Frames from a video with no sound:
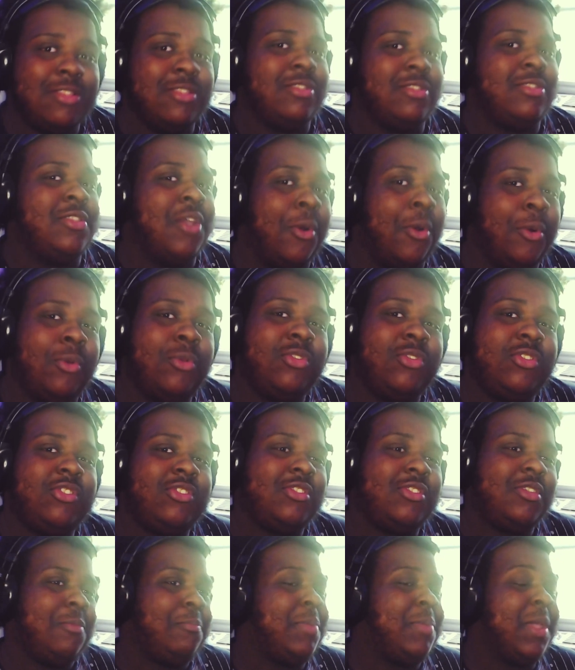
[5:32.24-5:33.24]

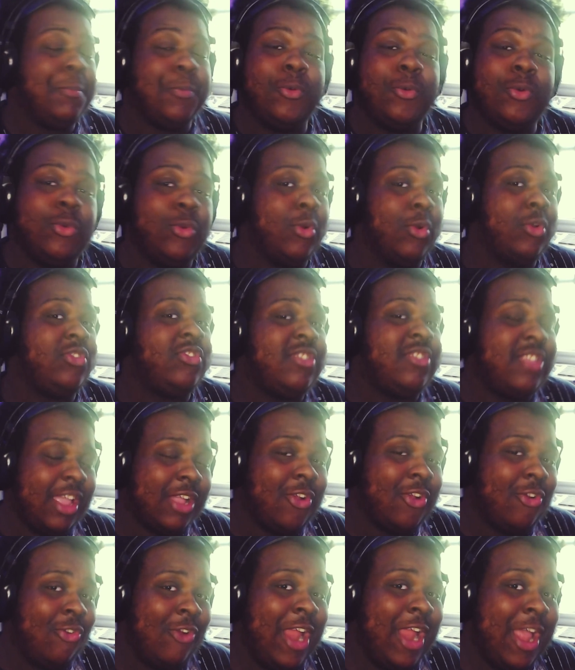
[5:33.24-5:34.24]
those people who will stick
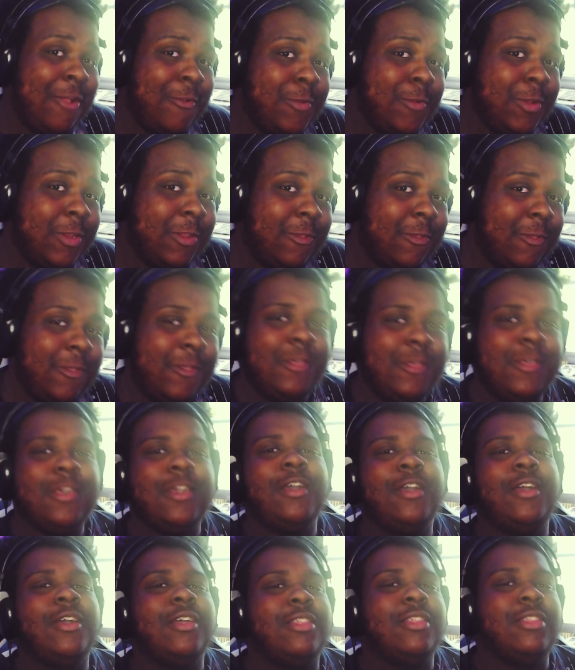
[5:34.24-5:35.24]
around,
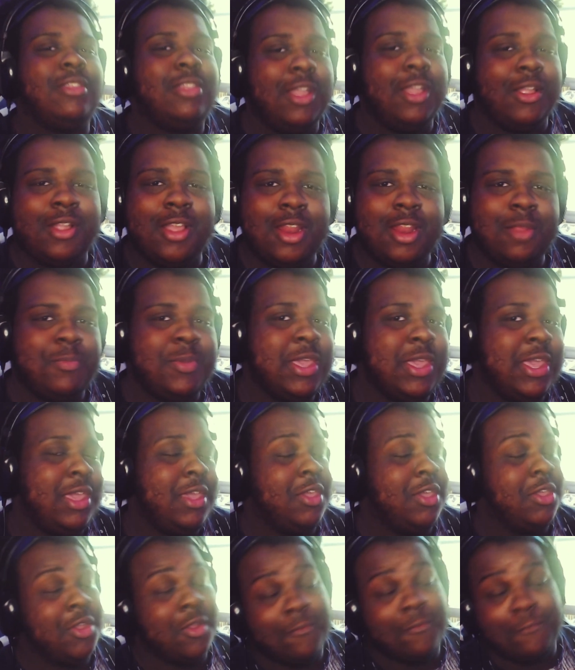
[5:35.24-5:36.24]
they're gonna be
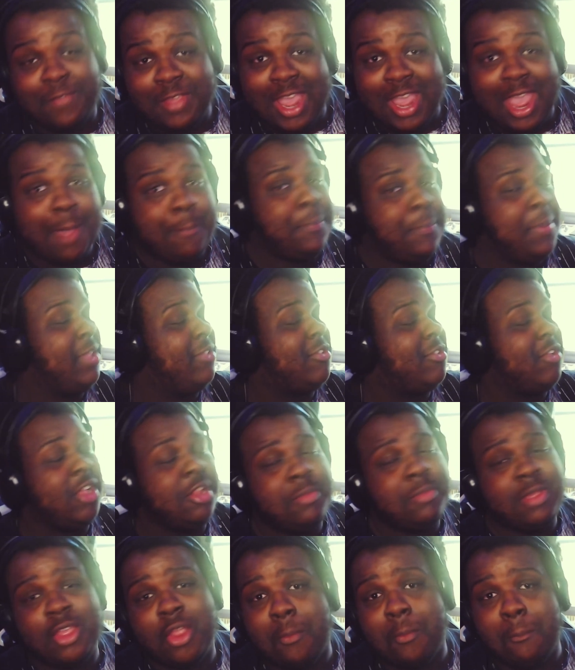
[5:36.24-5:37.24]
your VIPs, they're gonna
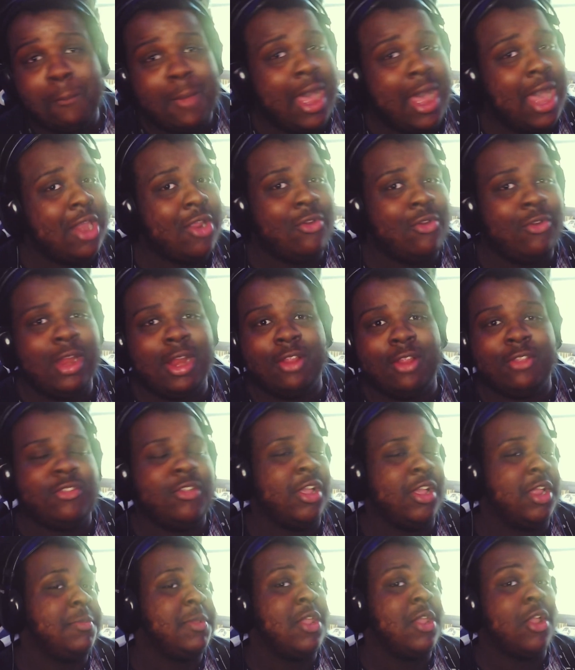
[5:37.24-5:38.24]
be your moderators, they're
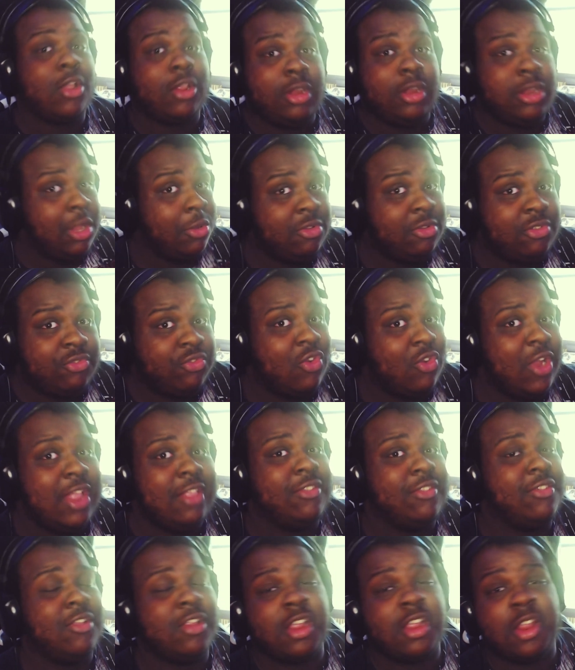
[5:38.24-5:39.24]
gonna be your close
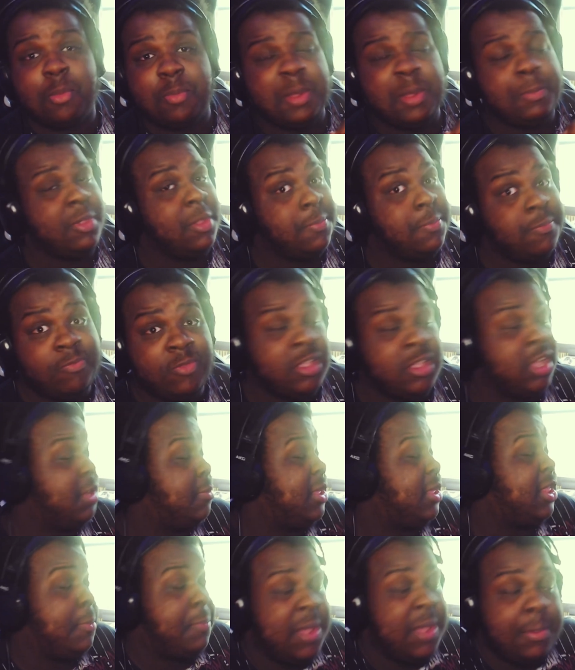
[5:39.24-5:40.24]
friends, they're gonna be
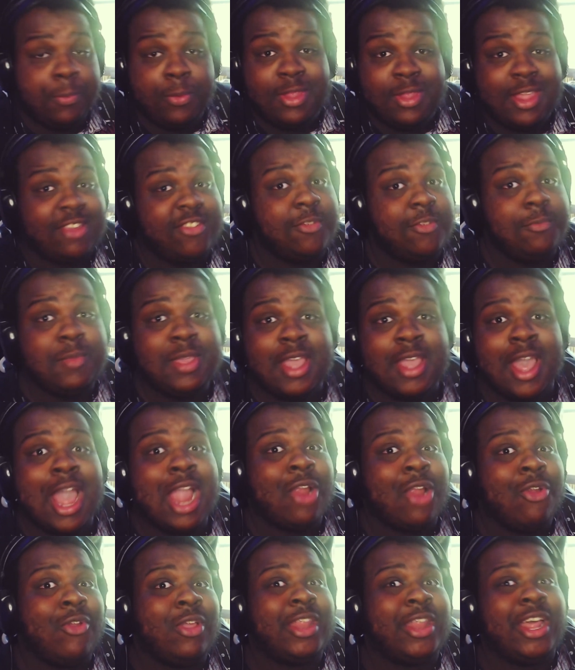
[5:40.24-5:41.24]
the people that you meet
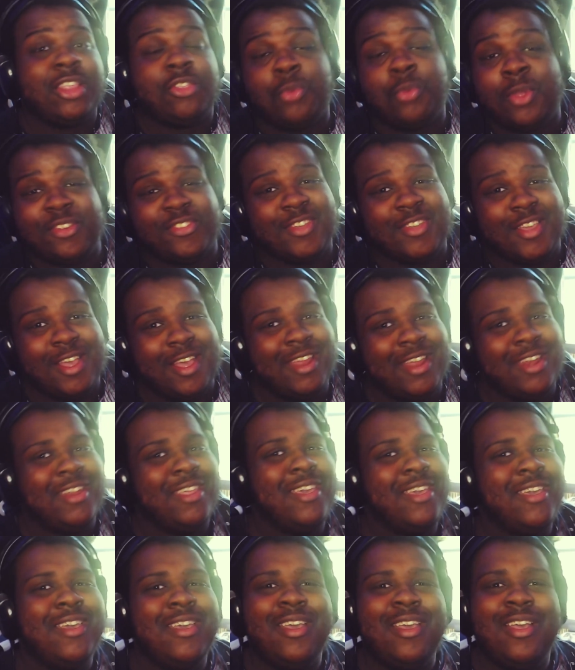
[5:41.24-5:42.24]
IRL at TwitchCon.
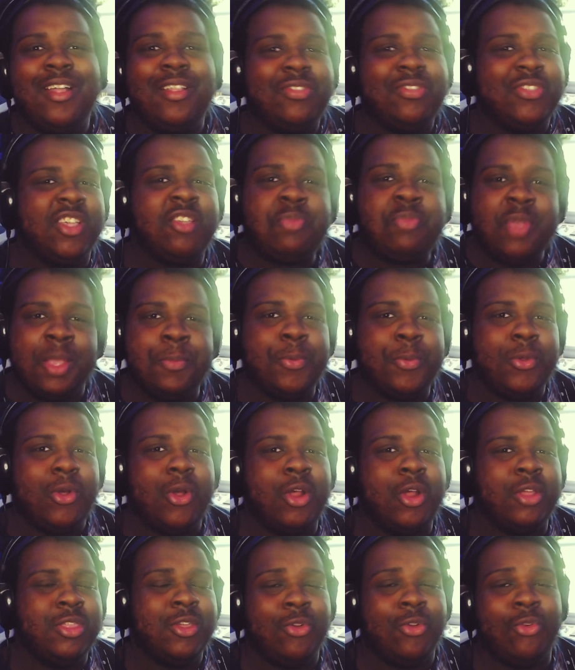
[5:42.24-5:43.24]
These people
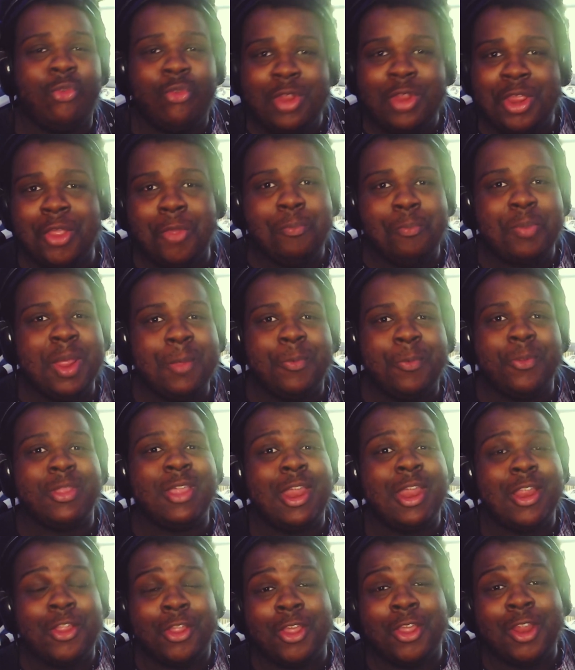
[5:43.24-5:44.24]
are the real people
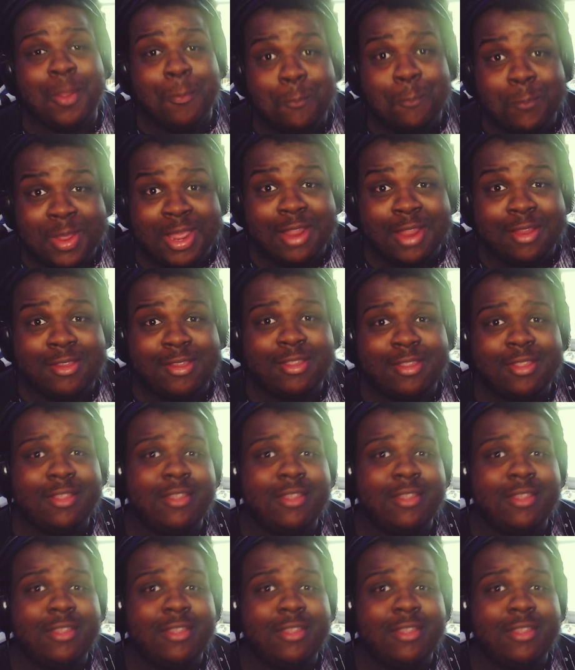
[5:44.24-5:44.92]
that you're gonna meet.